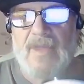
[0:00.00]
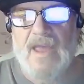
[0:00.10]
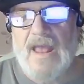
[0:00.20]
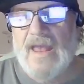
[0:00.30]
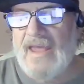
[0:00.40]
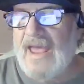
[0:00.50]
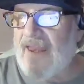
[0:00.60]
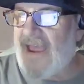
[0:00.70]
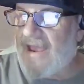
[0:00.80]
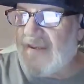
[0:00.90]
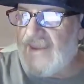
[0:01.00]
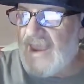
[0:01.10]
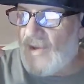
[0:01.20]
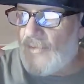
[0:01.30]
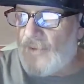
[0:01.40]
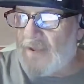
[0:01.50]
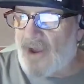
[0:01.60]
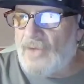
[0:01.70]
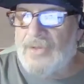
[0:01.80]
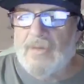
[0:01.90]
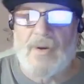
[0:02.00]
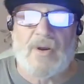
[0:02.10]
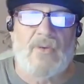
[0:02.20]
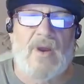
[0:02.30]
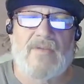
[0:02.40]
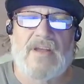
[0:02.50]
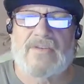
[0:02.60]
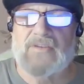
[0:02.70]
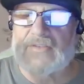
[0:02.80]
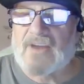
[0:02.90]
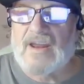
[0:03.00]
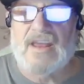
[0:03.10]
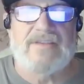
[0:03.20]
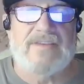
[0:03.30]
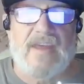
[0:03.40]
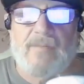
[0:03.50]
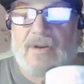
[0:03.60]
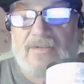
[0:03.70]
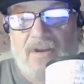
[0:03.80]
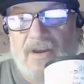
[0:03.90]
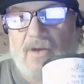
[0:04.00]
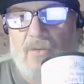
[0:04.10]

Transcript: And and and and, and when we go through the book of Revelation, it's going to get deep and it's going to get